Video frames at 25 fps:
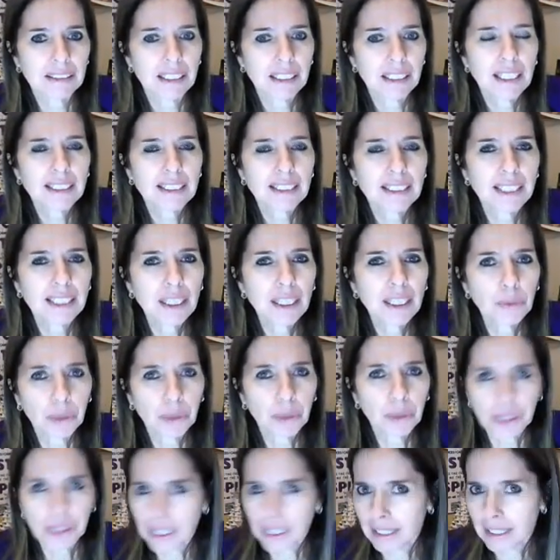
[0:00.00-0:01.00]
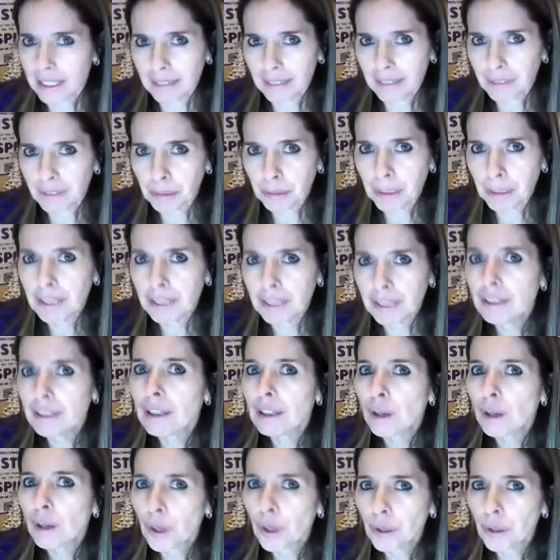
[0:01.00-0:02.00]
Say the word again after me.
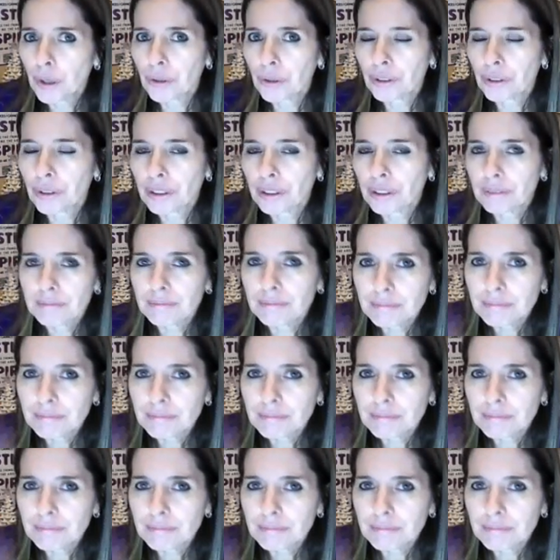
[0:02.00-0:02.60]
Heard.